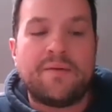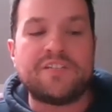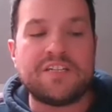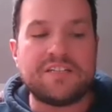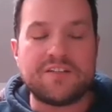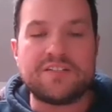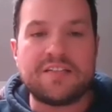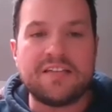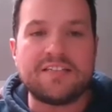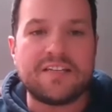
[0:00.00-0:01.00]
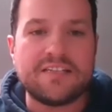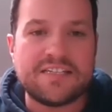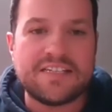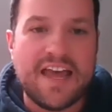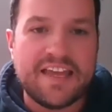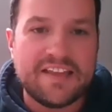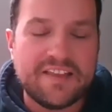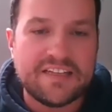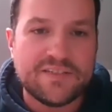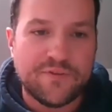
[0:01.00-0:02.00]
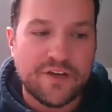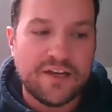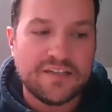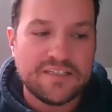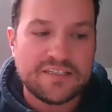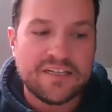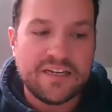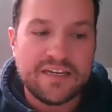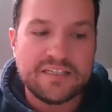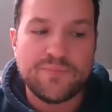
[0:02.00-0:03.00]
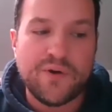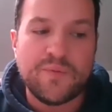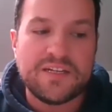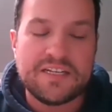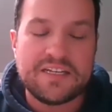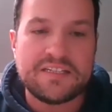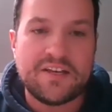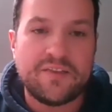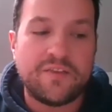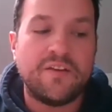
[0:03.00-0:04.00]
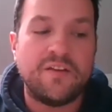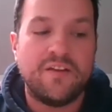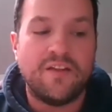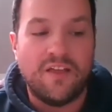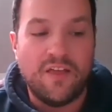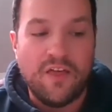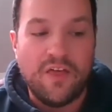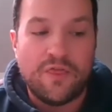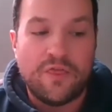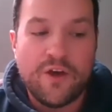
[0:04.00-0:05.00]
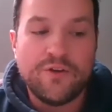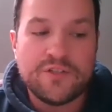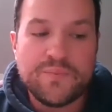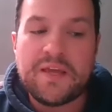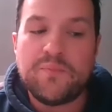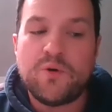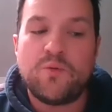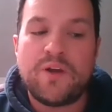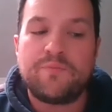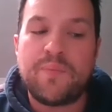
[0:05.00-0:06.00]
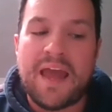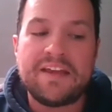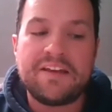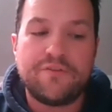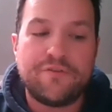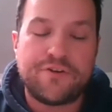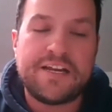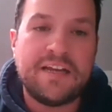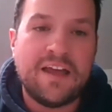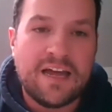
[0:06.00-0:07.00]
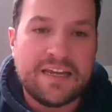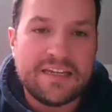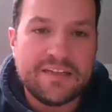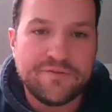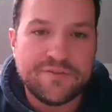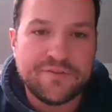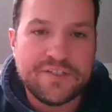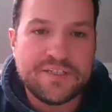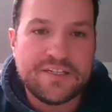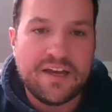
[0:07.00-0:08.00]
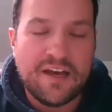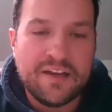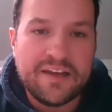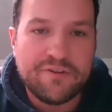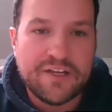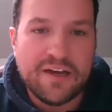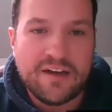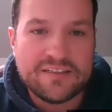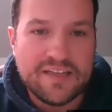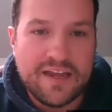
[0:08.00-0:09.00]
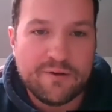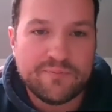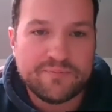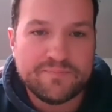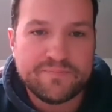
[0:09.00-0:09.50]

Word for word: Jesus doesn't say in this verse, his promise isn't those people with pain-free lives are never cast out.